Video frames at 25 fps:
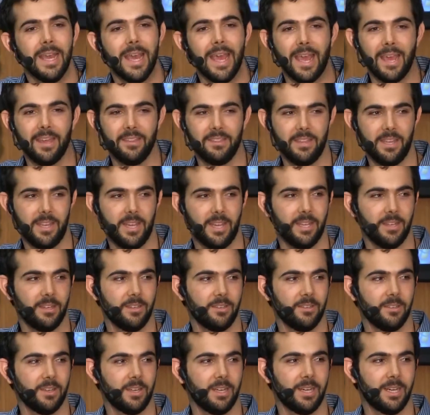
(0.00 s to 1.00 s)
And
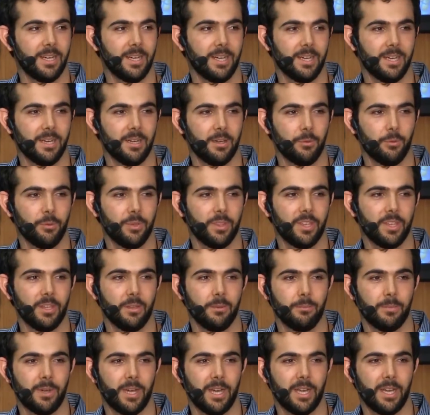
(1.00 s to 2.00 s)
then
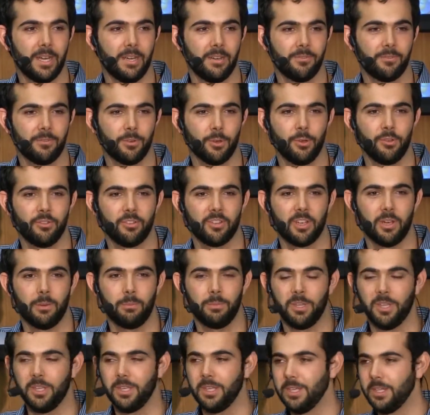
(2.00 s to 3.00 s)
within my first
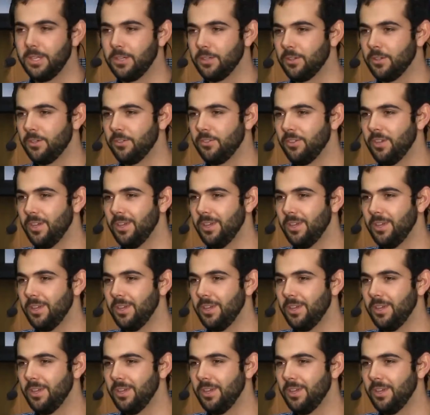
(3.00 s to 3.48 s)
couple of years,